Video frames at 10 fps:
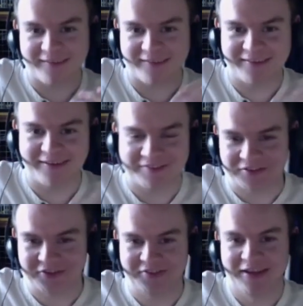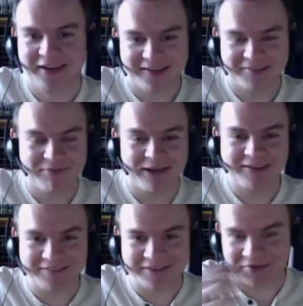It's just, it
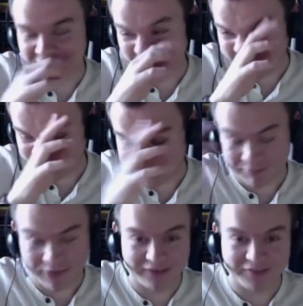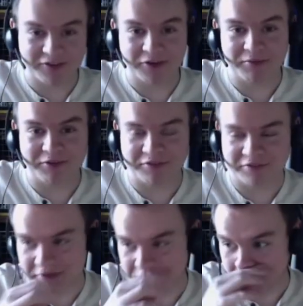makes no sense and it makes the club look
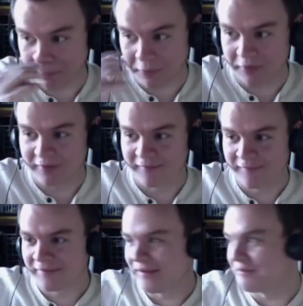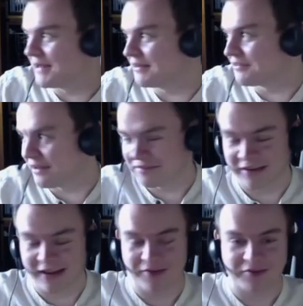stupid. But it'll be interesting
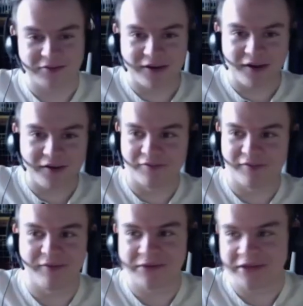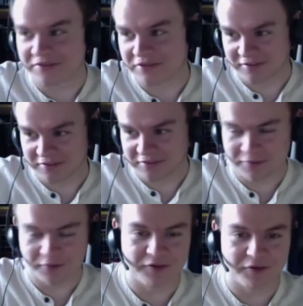now, because it'll be interesting to see
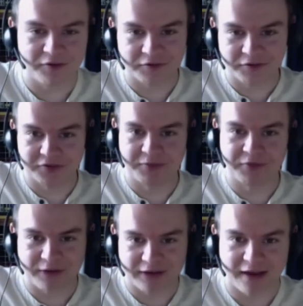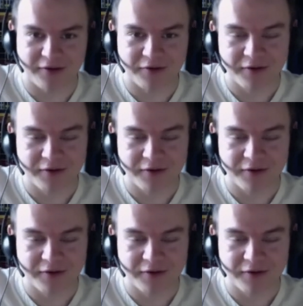what Tuchel does between now